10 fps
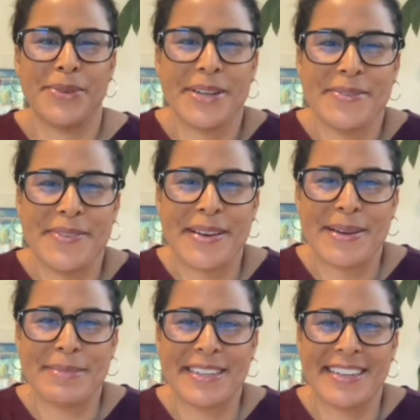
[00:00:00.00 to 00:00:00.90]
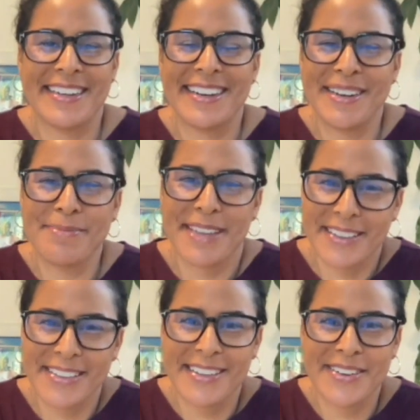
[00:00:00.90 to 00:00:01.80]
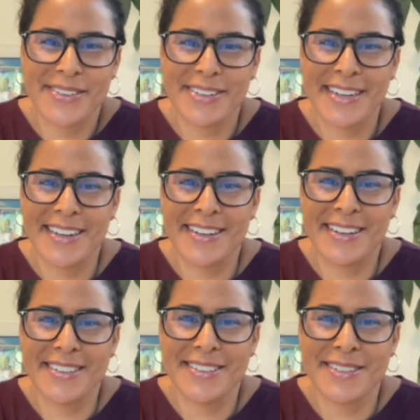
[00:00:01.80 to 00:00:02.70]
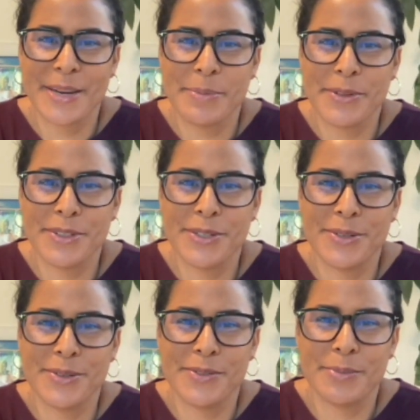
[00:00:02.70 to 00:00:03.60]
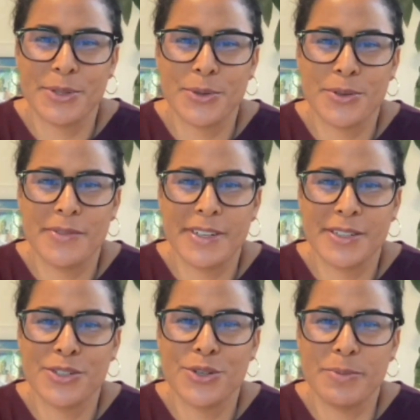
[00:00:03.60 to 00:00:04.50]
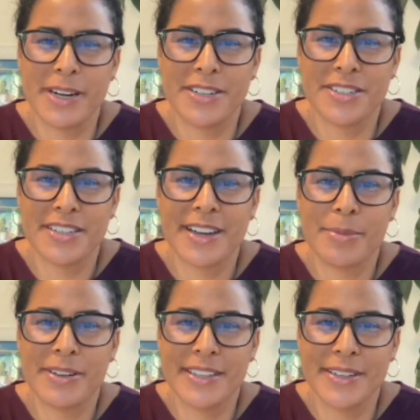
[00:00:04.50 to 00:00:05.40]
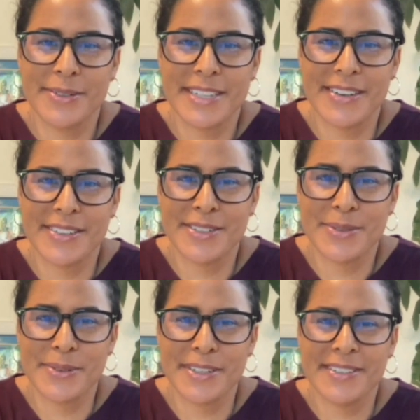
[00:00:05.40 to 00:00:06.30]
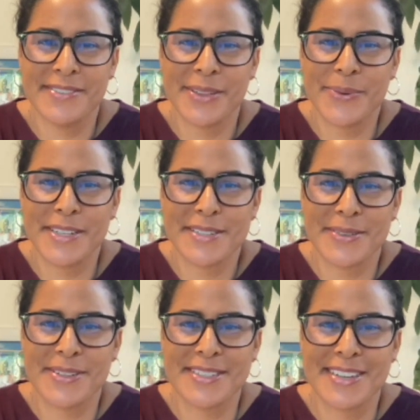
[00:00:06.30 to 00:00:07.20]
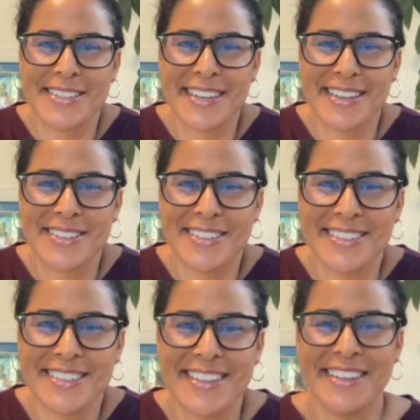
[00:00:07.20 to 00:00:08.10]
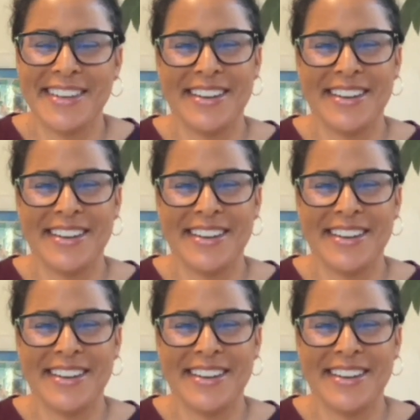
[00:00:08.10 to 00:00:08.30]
morning, family. I'm Kelly Little Hernandez, coming to you from Tongva Chumash Gabrielino territory, otherwise known as Los Angeles.